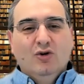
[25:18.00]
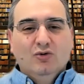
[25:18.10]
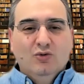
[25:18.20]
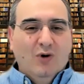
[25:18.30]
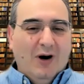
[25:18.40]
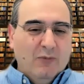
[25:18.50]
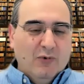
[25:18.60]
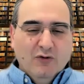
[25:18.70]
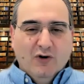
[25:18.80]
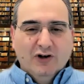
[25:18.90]
to
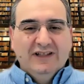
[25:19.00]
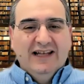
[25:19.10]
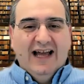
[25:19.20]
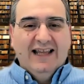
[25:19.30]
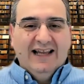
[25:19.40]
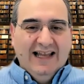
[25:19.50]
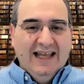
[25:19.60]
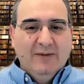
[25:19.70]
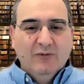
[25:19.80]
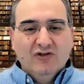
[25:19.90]
approve or deny
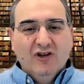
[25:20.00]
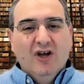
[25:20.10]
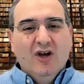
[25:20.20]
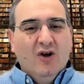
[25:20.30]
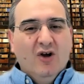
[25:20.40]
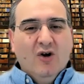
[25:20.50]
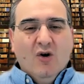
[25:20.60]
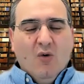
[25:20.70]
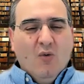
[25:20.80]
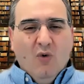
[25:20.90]
claims.
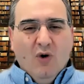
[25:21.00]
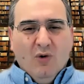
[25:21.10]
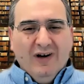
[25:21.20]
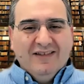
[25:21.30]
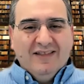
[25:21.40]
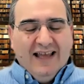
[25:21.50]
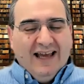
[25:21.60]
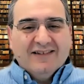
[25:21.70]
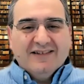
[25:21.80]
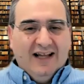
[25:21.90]
What is
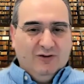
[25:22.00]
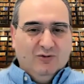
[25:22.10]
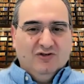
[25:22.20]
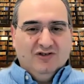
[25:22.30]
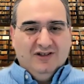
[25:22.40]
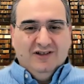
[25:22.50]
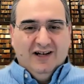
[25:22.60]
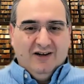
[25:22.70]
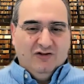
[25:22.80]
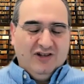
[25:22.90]
their status?
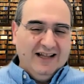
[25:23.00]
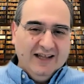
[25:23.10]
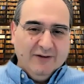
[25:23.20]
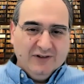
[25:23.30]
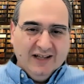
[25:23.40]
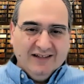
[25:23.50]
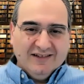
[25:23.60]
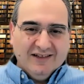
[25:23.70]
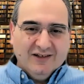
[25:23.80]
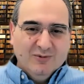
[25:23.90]
They're outside the FDA's
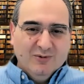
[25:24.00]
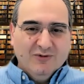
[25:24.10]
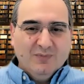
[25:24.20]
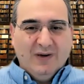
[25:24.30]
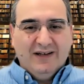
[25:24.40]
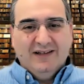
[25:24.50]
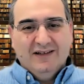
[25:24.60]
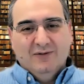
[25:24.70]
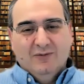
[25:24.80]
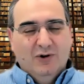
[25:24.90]
rules, but
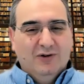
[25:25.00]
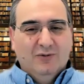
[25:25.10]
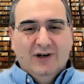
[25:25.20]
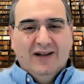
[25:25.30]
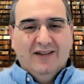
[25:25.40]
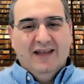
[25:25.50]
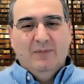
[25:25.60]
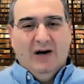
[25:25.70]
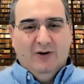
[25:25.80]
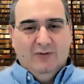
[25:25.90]
what are they
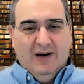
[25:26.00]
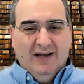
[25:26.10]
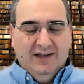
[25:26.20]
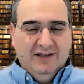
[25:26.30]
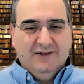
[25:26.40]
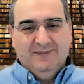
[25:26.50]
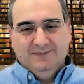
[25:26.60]
bound by here?